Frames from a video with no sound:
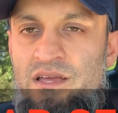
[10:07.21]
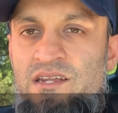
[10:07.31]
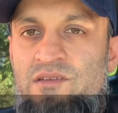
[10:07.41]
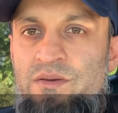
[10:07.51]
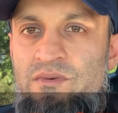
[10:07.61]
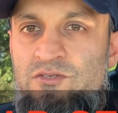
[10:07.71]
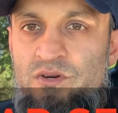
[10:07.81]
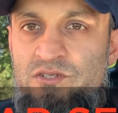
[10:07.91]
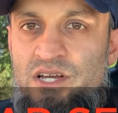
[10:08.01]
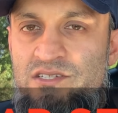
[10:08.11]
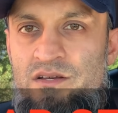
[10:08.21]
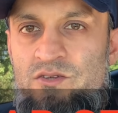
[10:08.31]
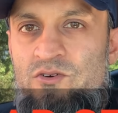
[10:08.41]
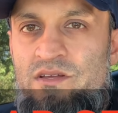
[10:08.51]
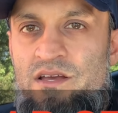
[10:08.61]
And remember to adjust
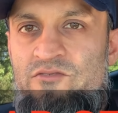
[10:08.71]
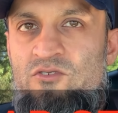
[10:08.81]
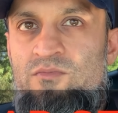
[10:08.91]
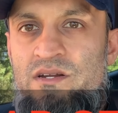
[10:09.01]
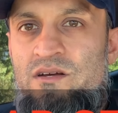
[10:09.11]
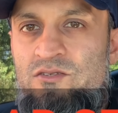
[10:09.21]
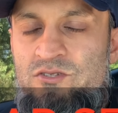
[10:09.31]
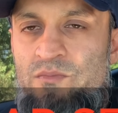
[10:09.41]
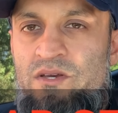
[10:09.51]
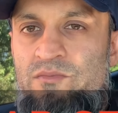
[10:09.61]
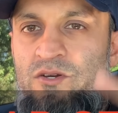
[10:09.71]
your rear view mirror on top here,